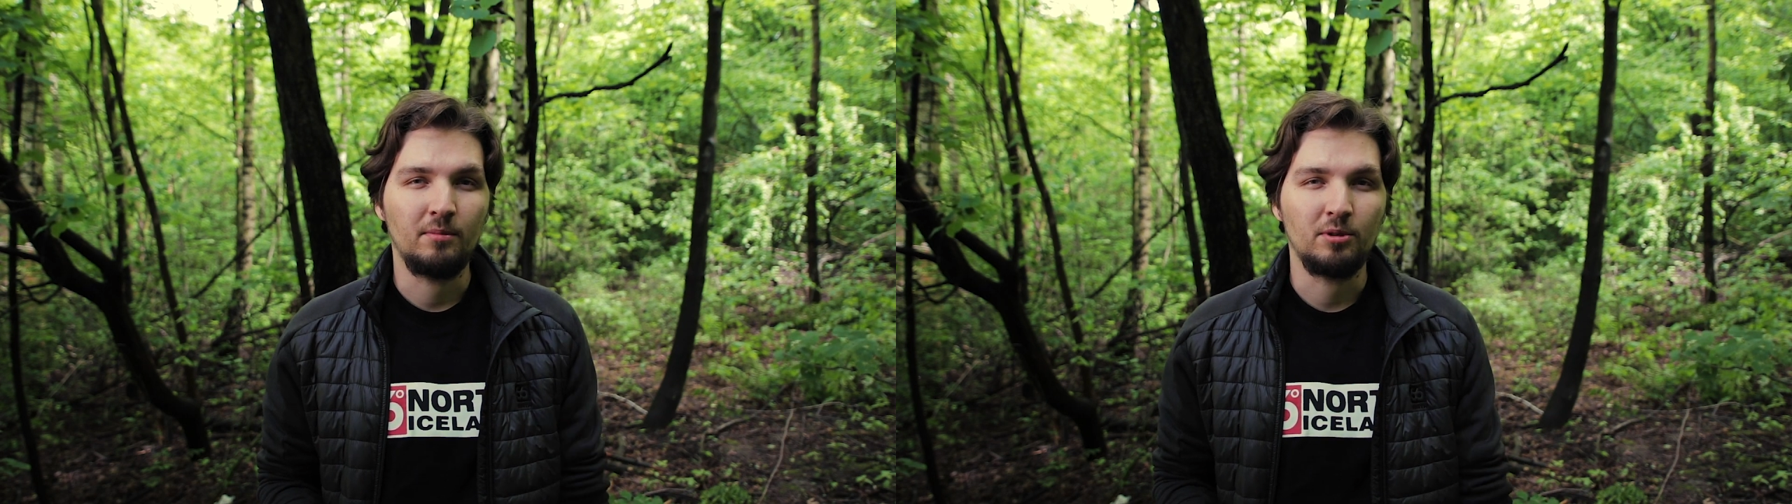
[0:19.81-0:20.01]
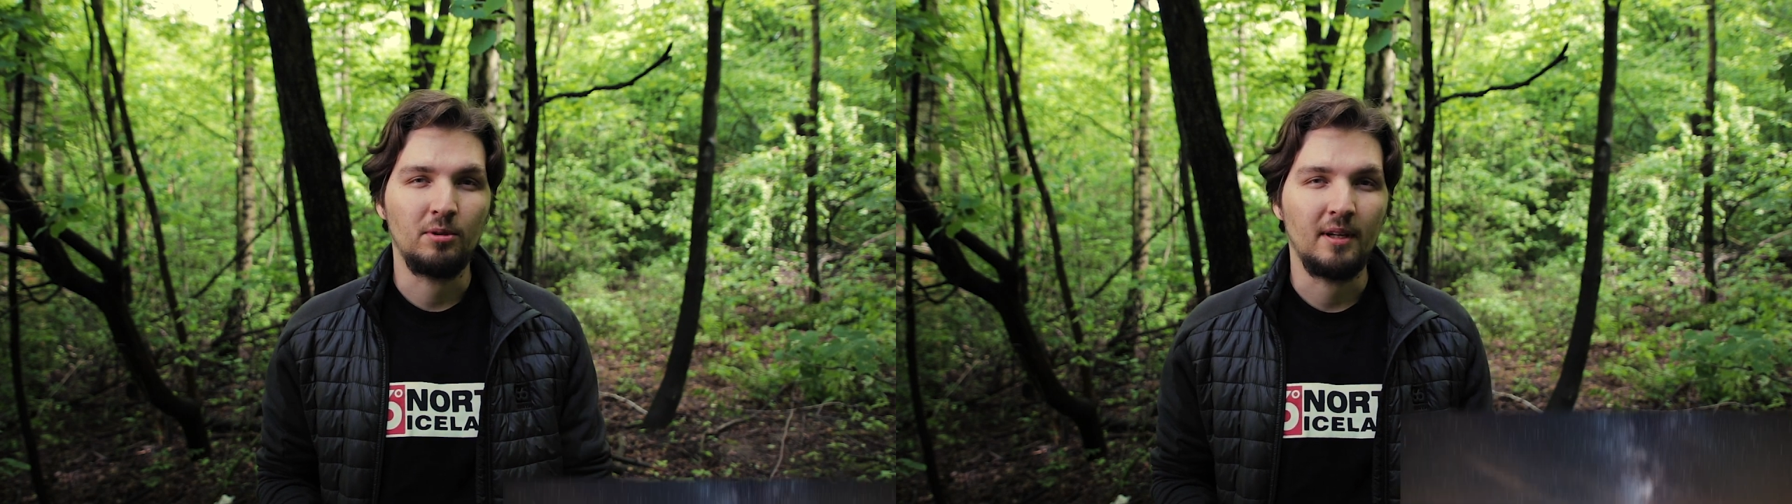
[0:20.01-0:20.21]

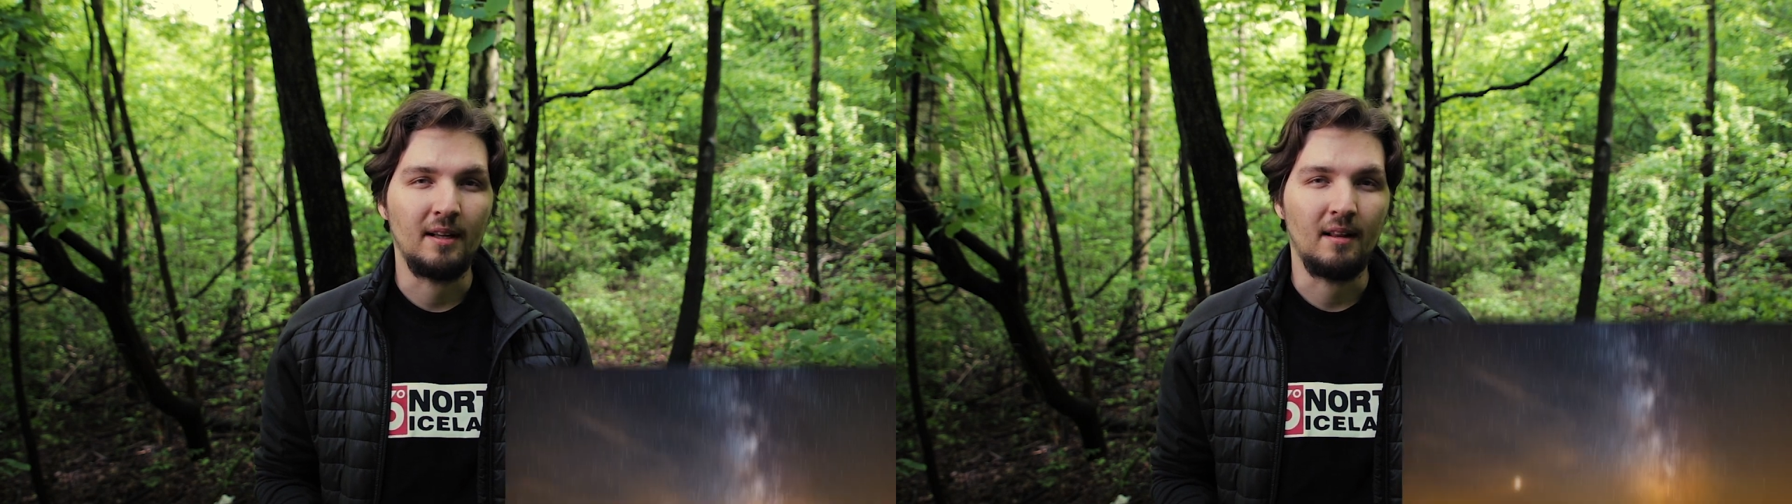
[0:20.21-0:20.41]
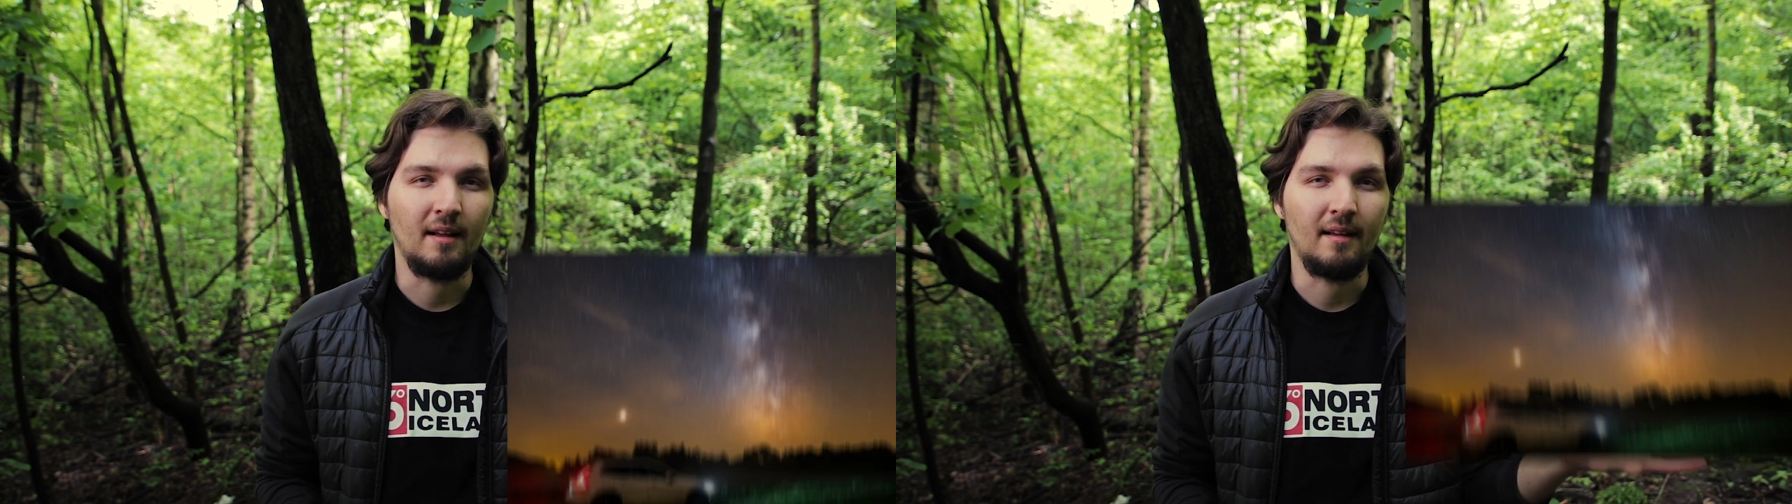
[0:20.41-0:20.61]
image
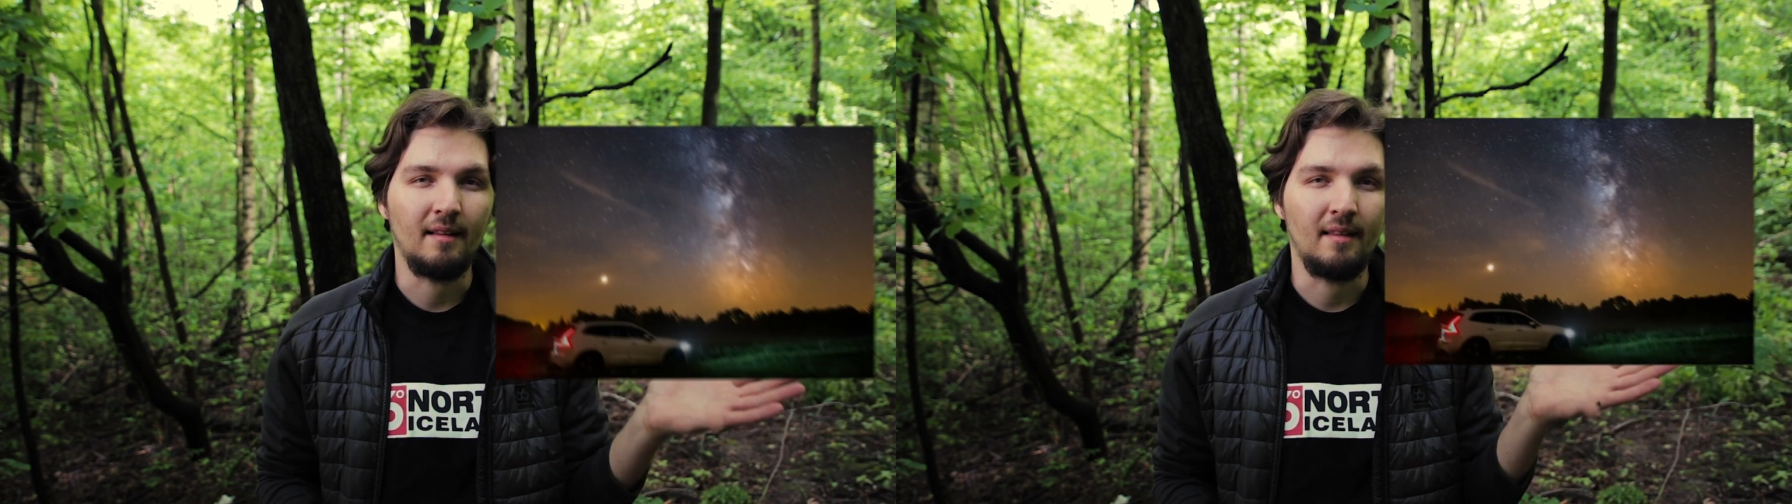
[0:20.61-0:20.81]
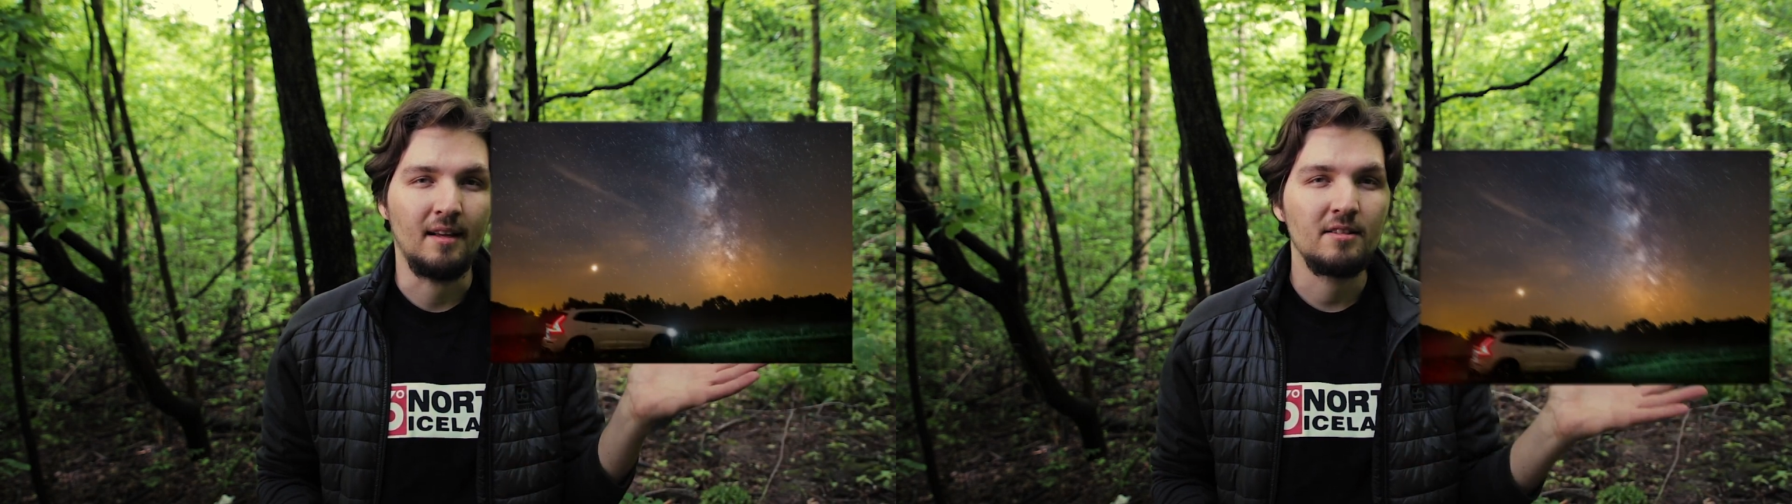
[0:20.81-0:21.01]
looking like
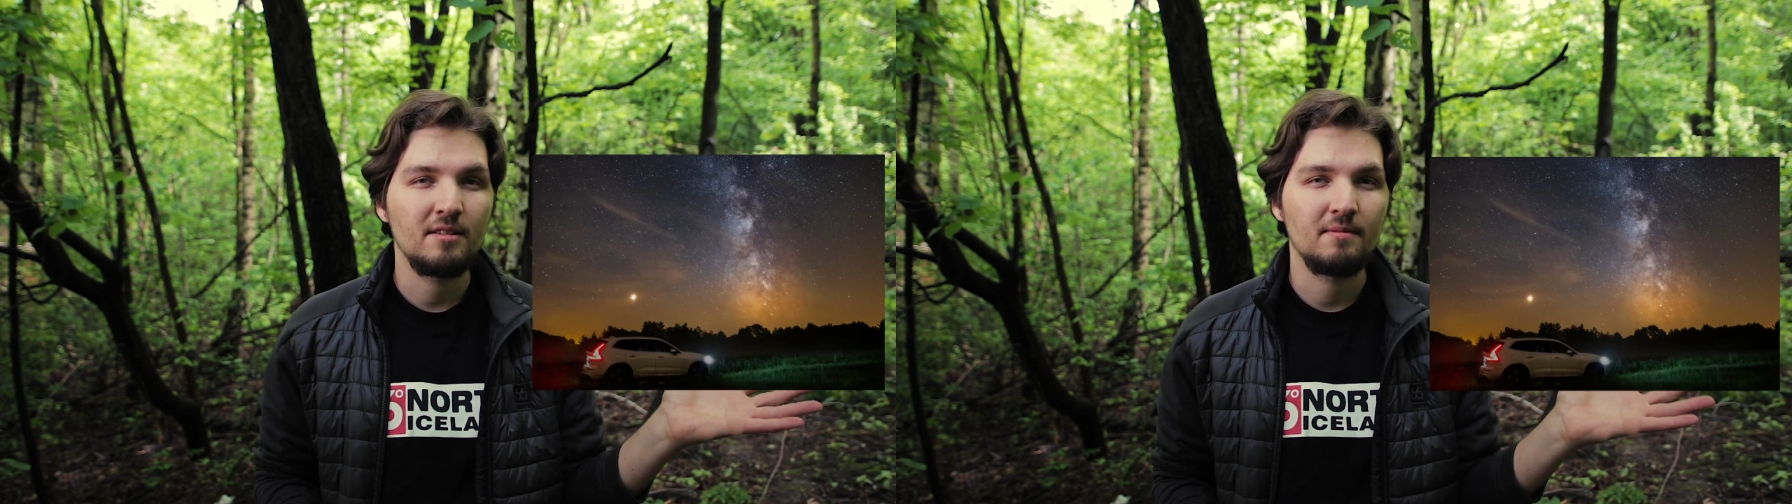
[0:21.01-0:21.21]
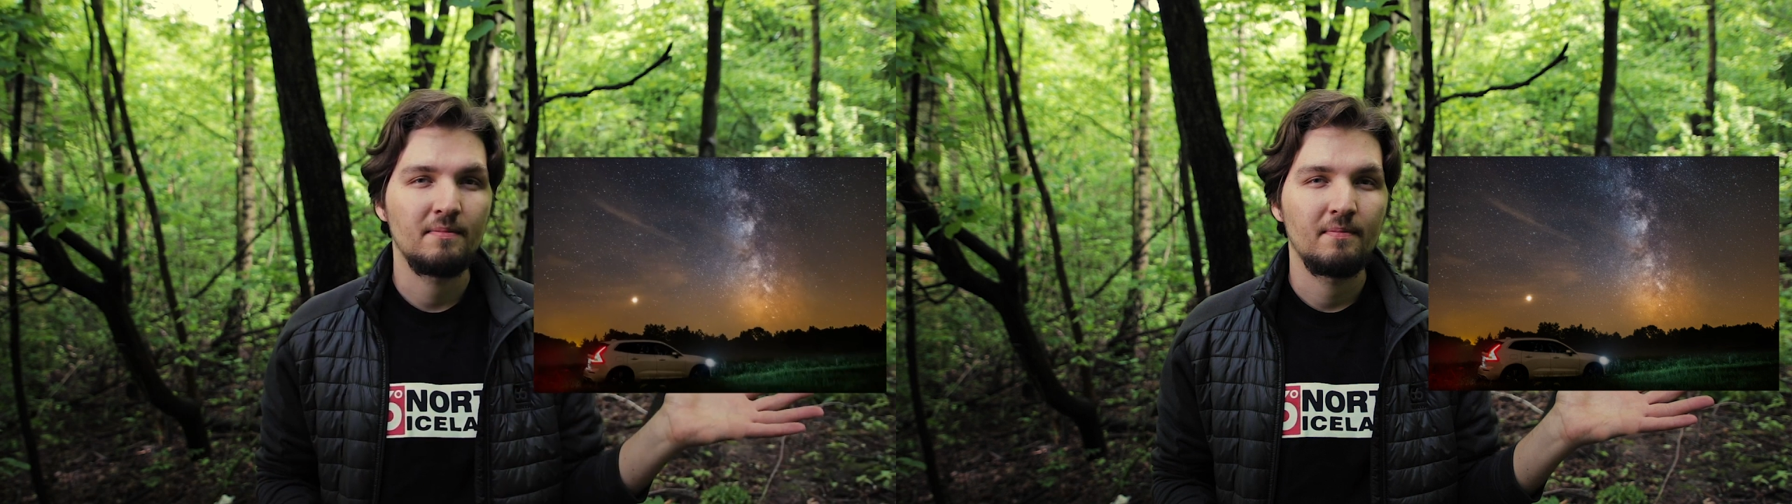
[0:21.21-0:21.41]

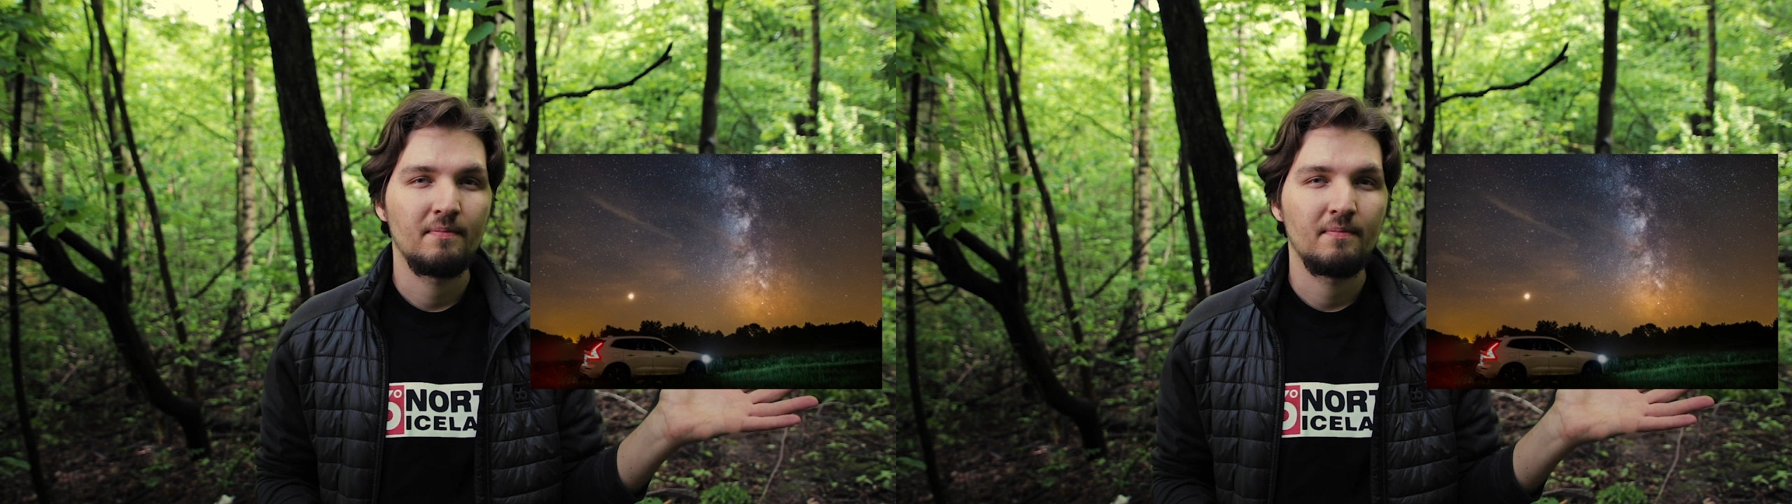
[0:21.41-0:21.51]
this.